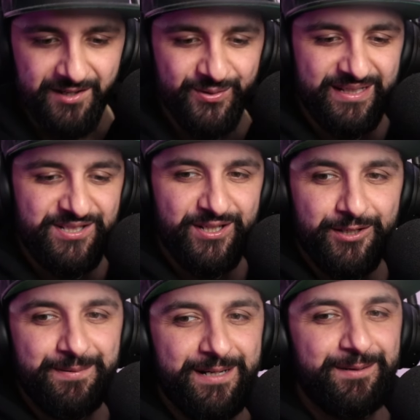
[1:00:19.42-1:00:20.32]
quickly do a
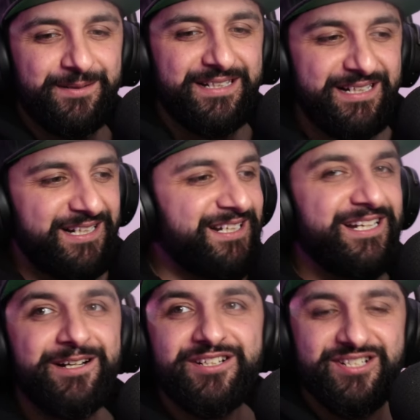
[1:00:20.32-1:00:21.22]
little bit of,
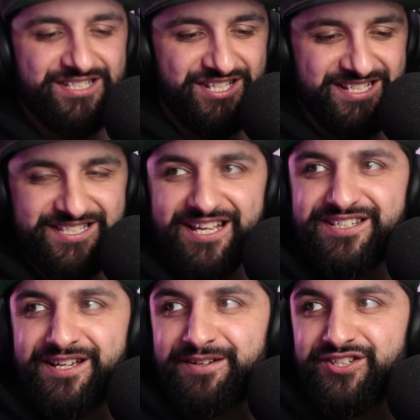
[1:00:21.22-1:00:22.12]
little
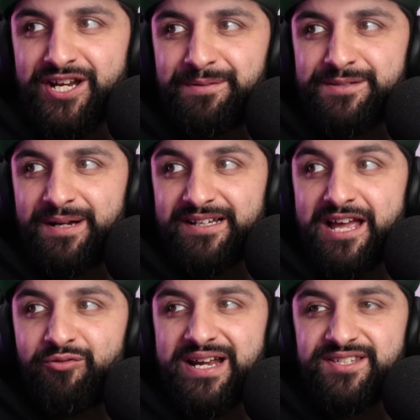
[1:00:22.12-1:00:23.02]
so shameless plug.
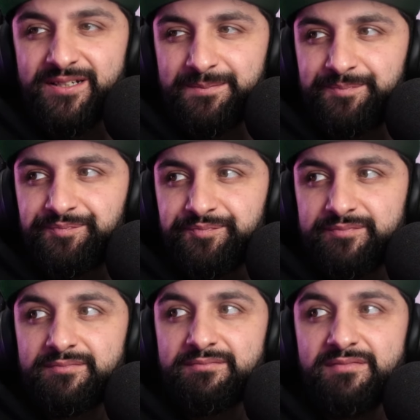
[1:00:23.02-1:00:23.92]
Razor,
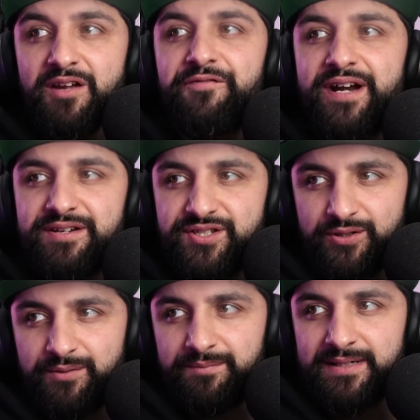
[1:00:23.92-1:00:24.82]
very
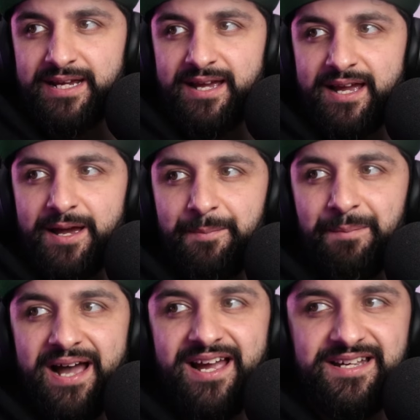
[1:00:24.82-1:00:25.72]
soon.
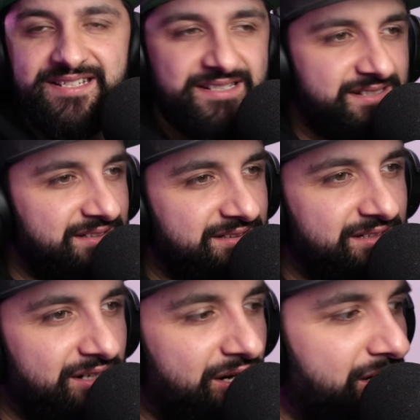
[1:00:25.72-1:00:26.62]
My idea
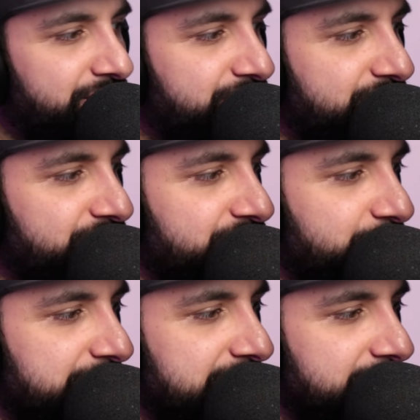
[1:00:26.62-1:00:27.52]
of
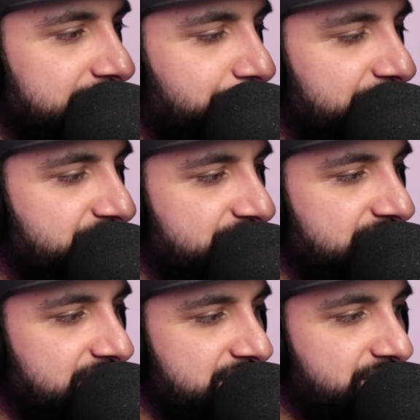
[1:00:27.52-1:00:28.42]
doing
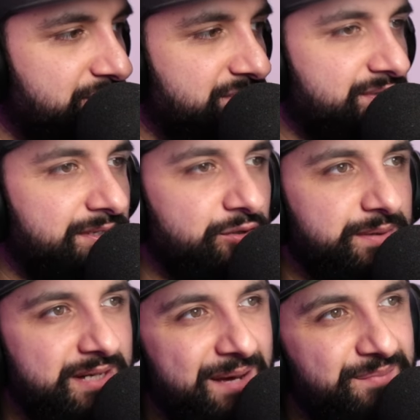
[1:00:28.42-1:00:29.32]
merchandise was a little
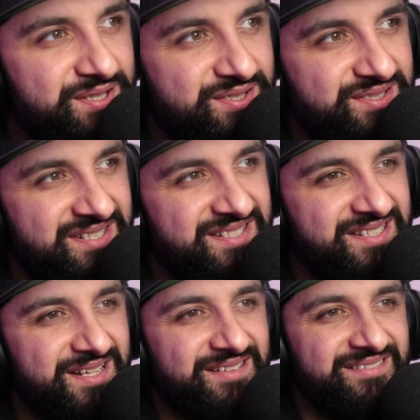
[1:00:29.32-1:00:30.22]
bit ambitious. This is
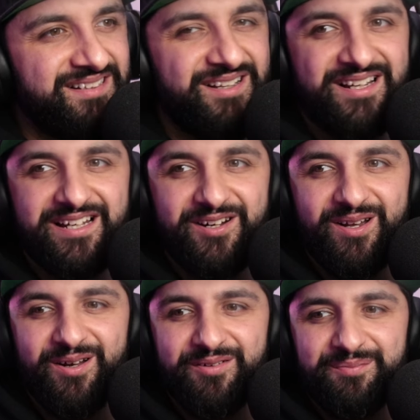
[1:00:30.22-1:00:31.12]
uh, like
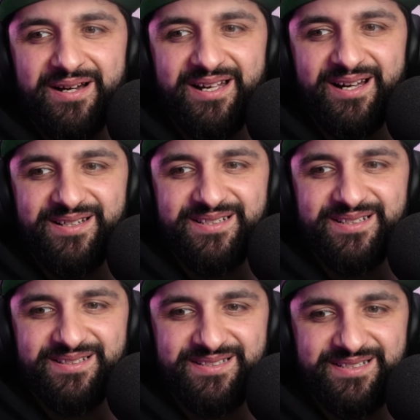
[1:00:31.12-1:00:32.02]
a lot of my
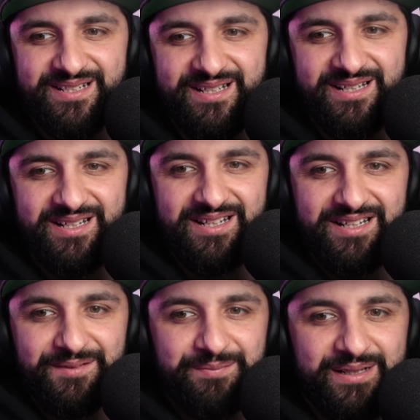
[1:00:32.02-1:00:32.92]
ideas, yeah.
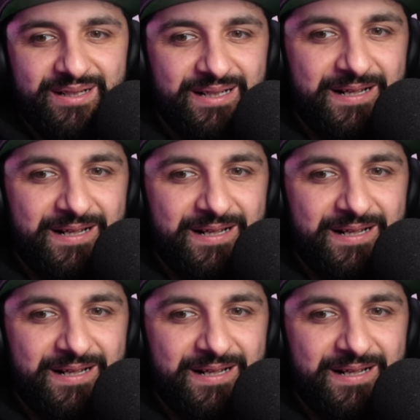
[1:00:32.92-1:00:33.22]
But